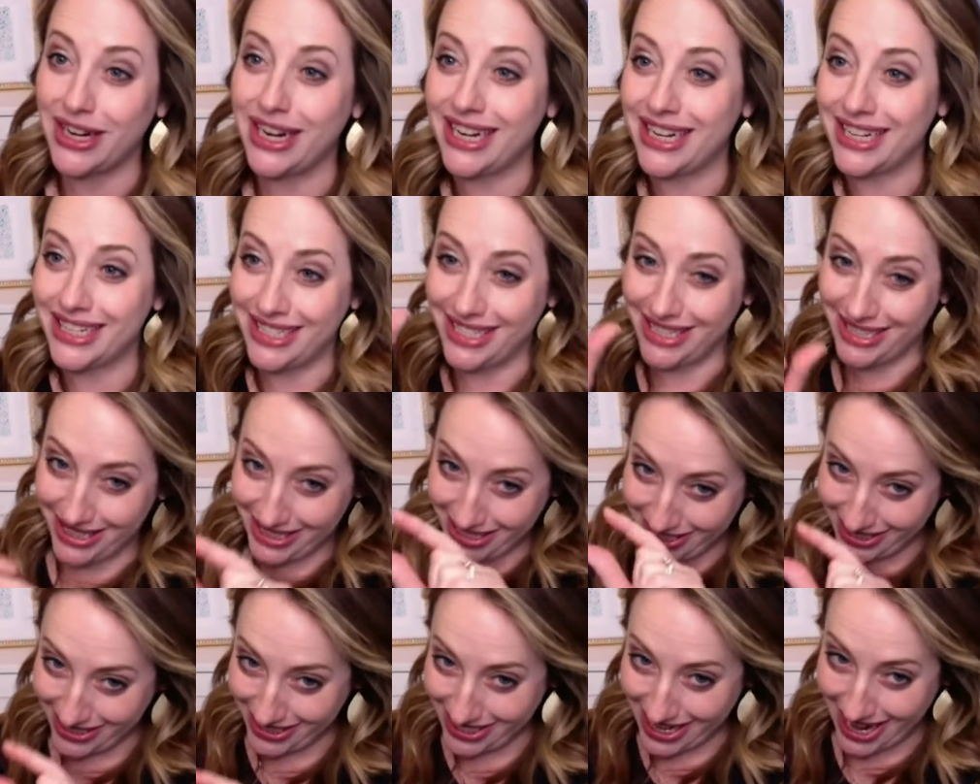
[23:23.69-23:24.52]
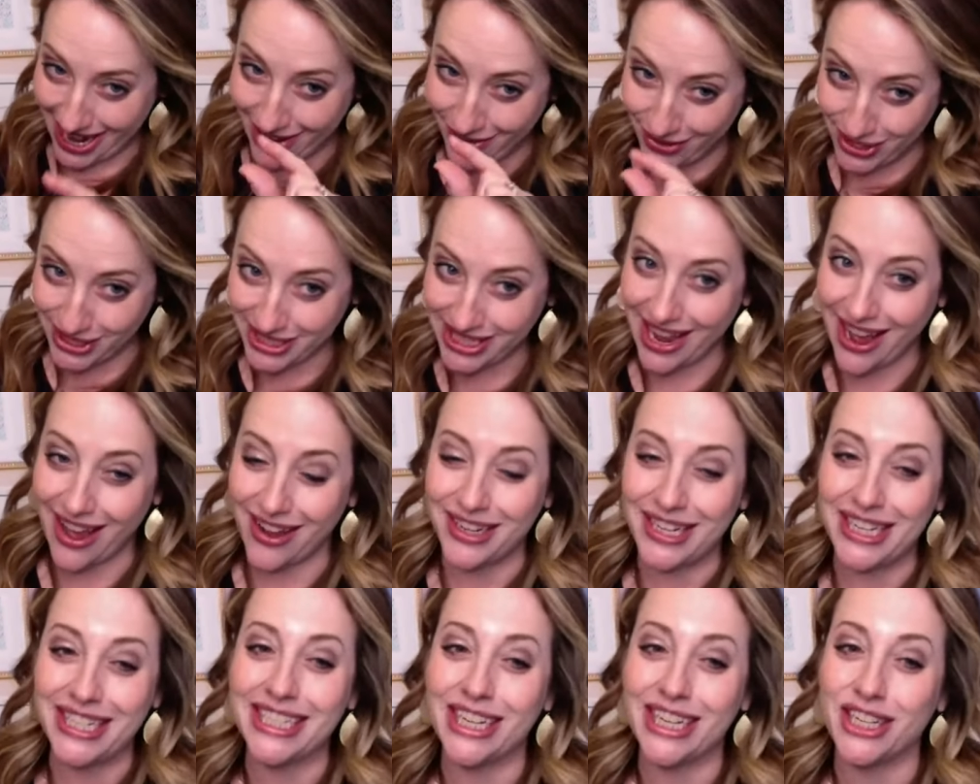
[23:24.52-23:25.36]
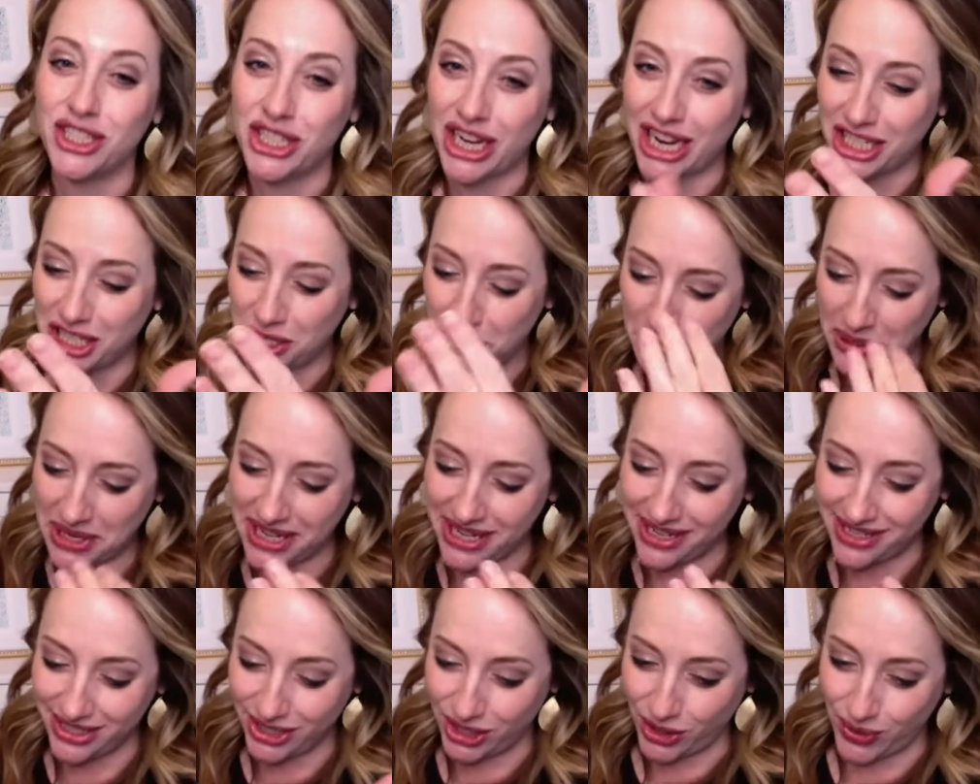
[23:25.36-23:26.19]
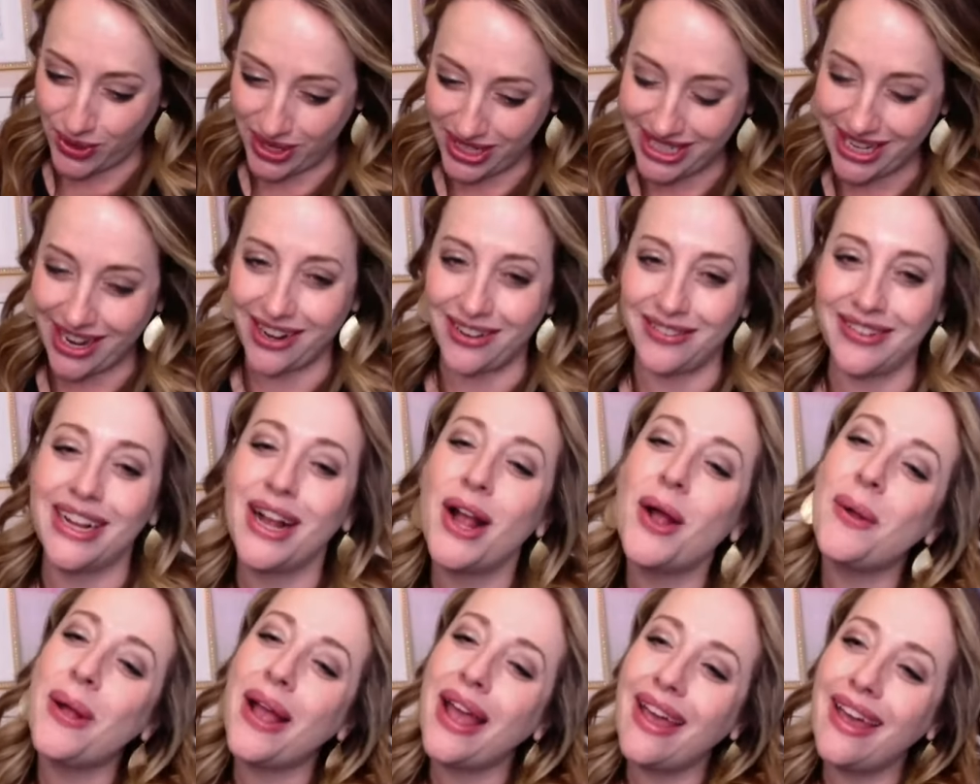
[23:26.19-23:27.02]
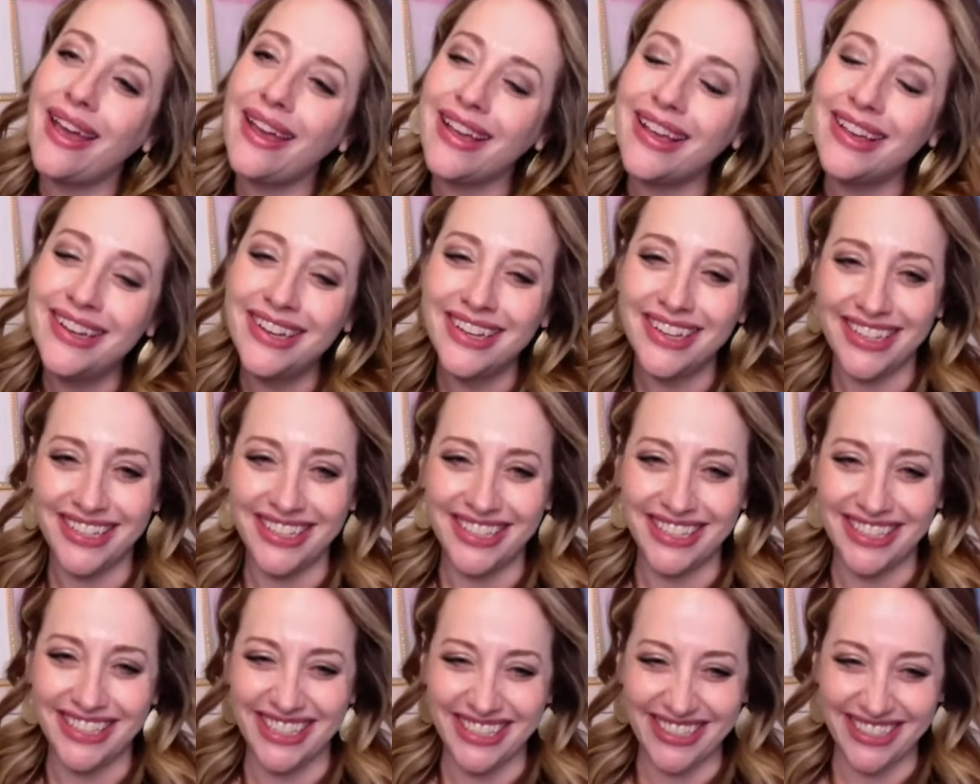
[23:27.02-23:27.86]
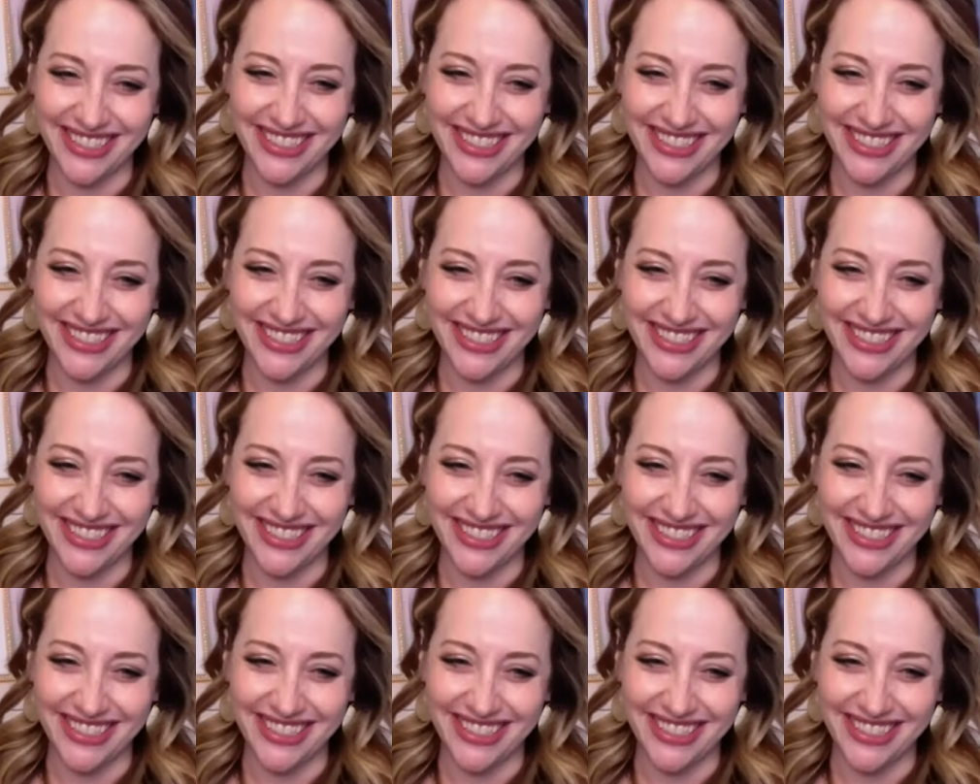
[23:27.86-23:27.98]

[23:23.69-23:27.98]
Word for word: You need to tone it down. You tell Chat GPT to tone it down. I'm like, Okay.